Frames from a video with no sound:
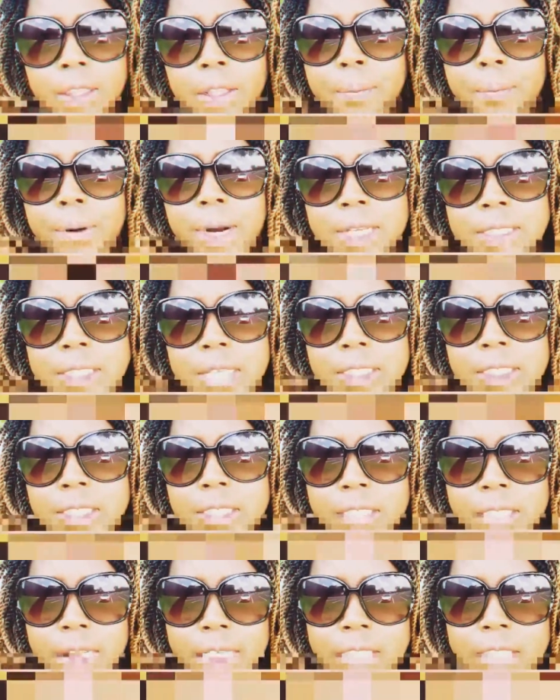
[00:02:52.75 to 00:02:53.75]
that the process
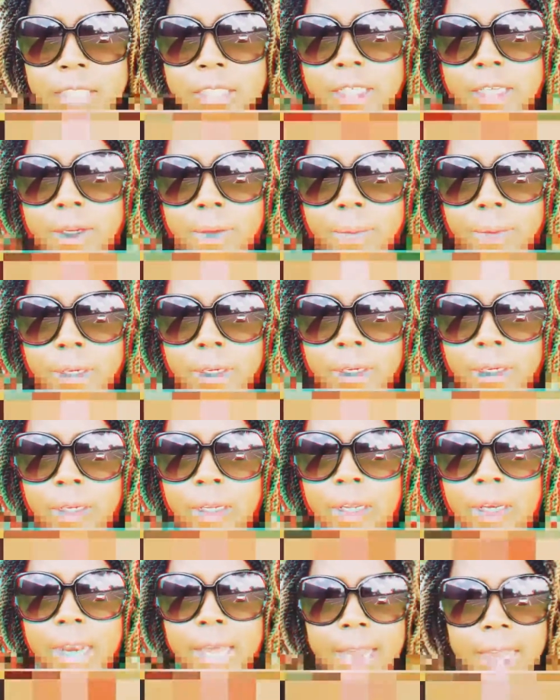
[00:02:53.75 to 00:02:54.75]
is necessary.
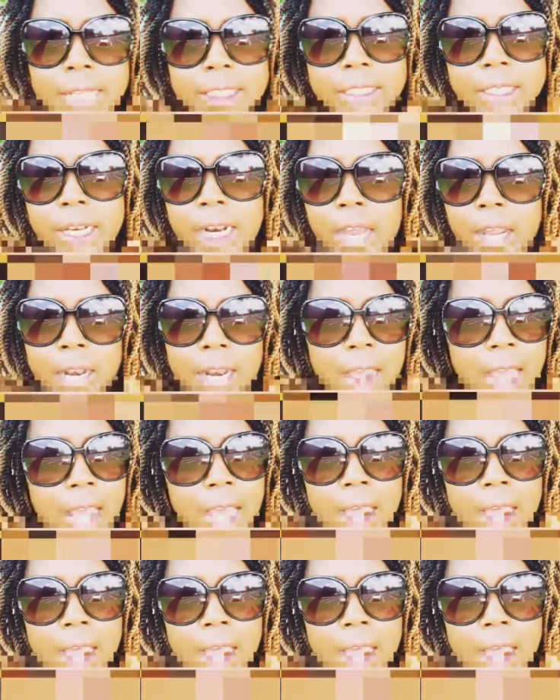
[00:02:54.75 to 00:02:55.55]
Like I said, I